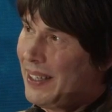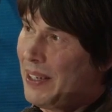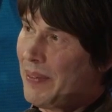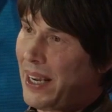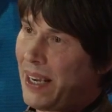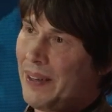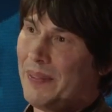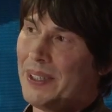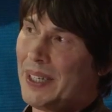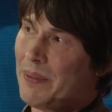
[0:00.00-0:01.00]
no matter how
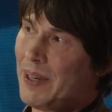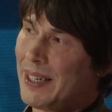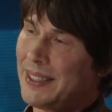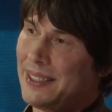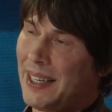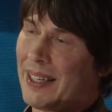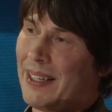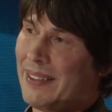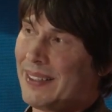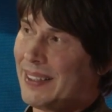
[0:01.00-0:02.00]
much I practice, I
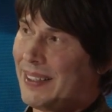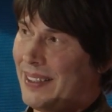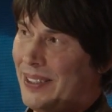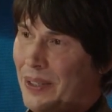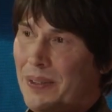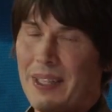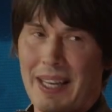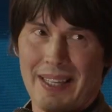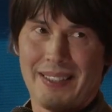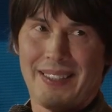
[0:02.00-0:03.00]
can't do
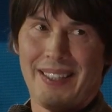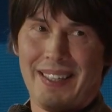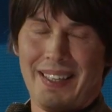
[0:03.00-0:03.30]
that.